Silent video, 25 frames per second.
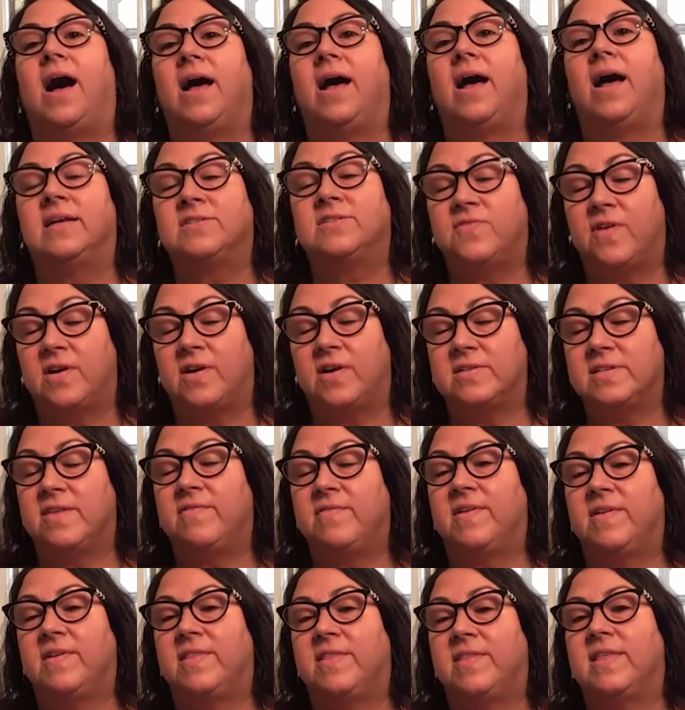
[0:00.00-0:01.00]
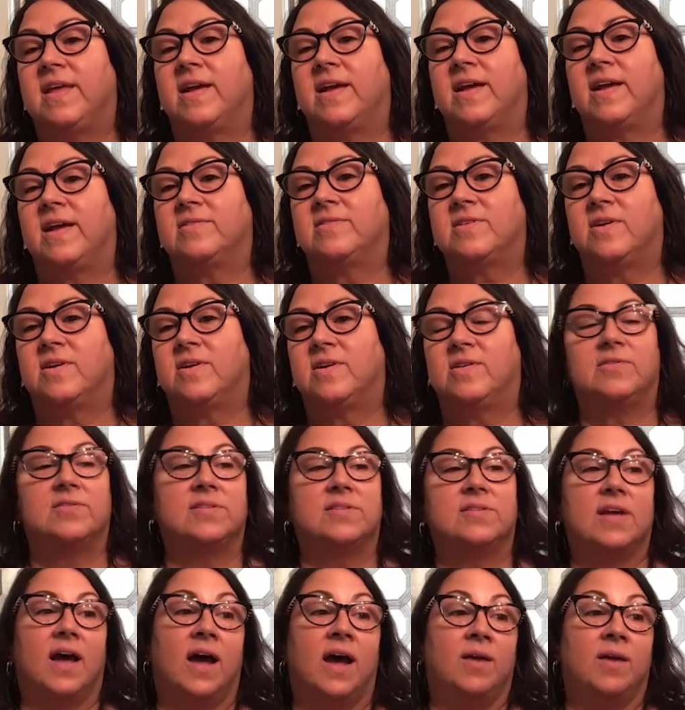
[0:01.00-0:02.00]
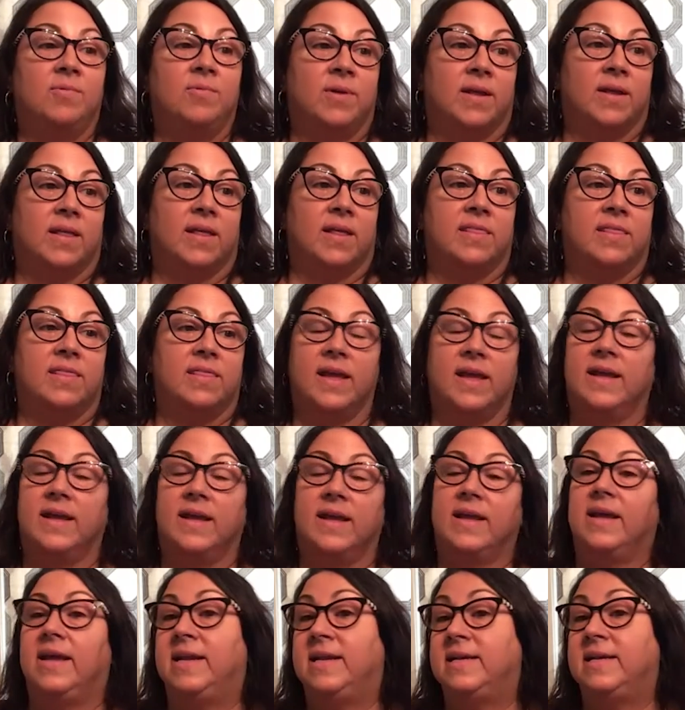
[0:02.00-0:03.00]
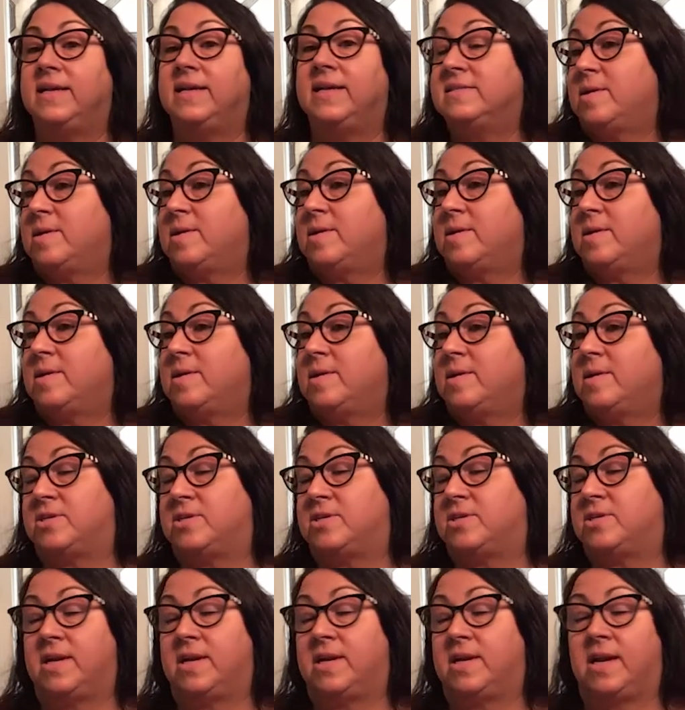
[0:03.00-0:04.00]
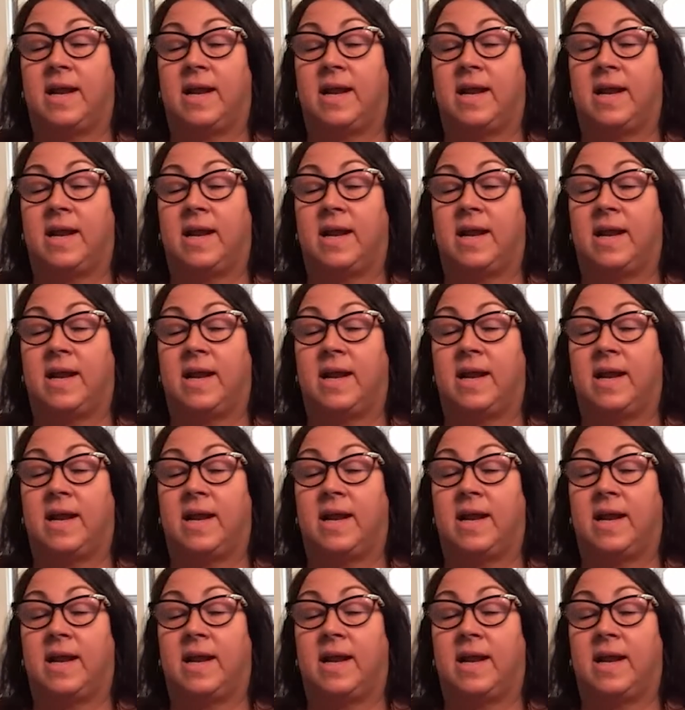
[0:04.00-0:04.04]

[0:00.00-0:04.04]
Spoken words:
As far as everything else goes, I really think it is compassion.